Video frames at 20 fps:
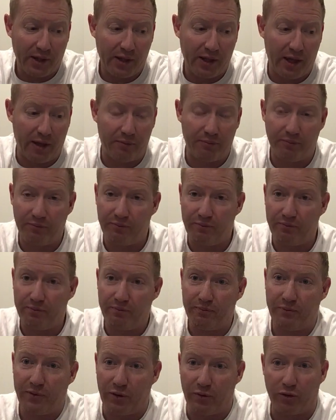Yeah,
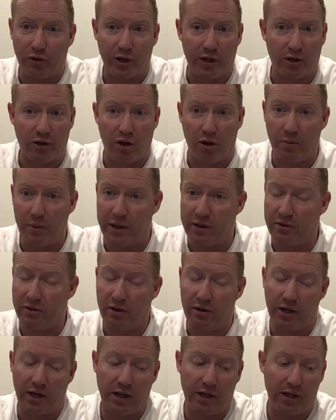feel free to comment
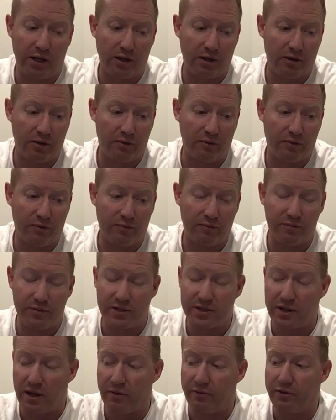on any of the
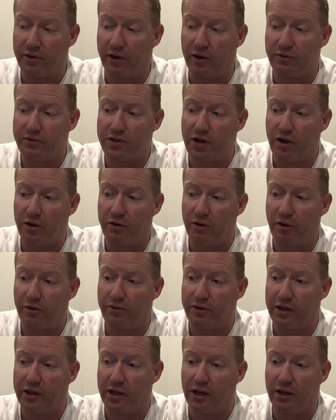stuff that I've shown
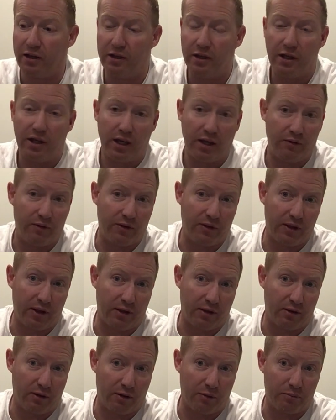off here. If you
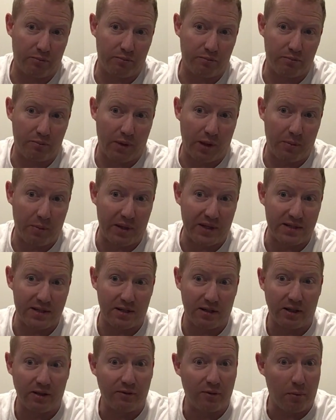think I'm a bit
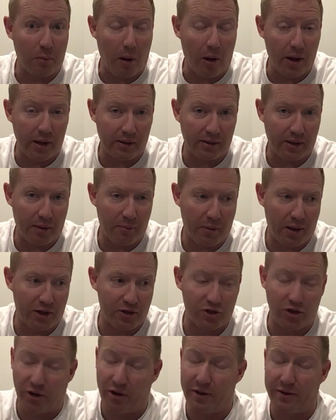silly for buying that
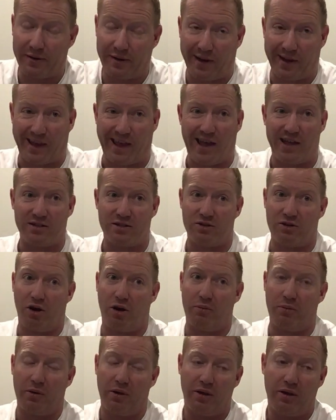much, I can't
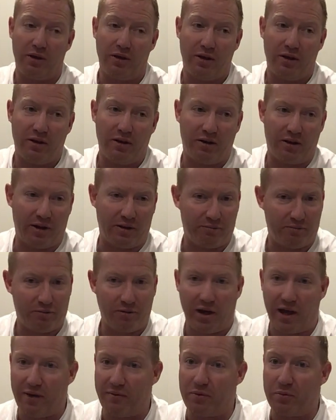stop.
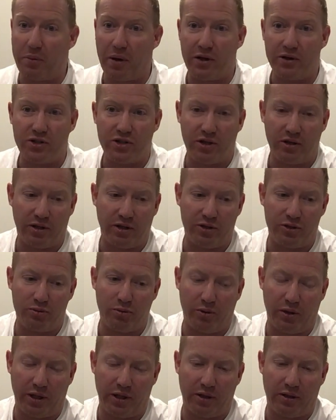I have a budget each
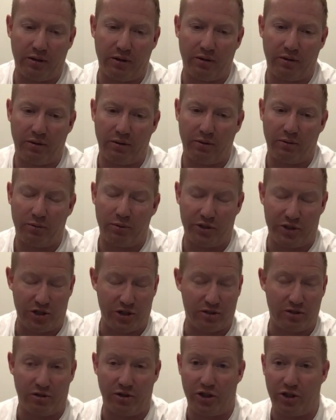week, which
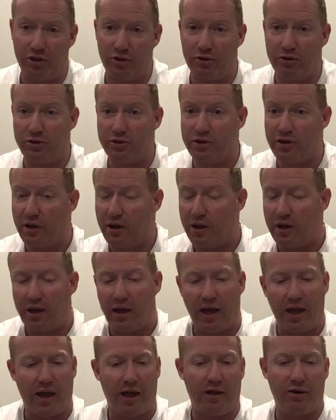isn't huge,
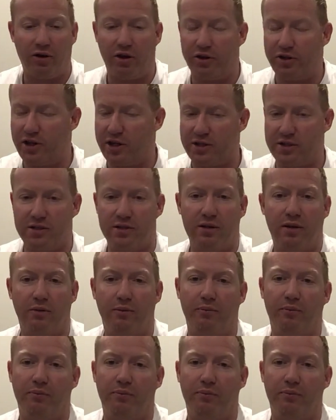and I just